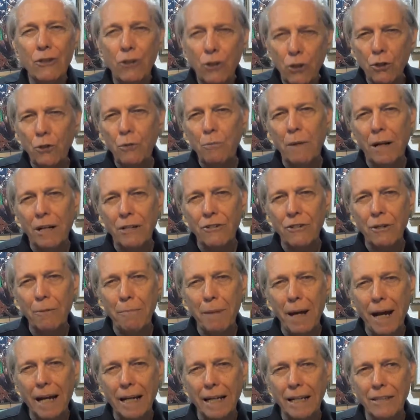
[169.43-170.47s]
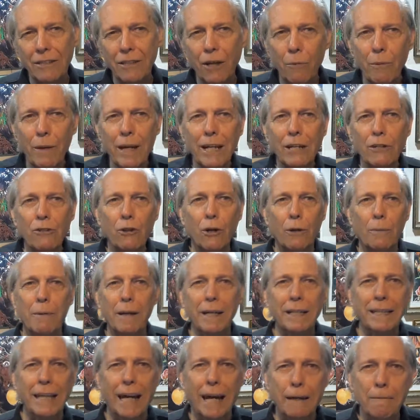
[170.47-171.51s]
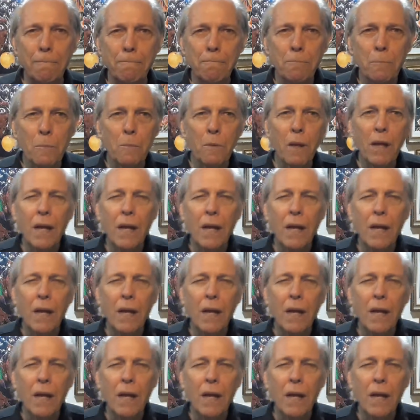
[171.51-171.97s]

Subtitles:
do much about it. So we're going to talk about that.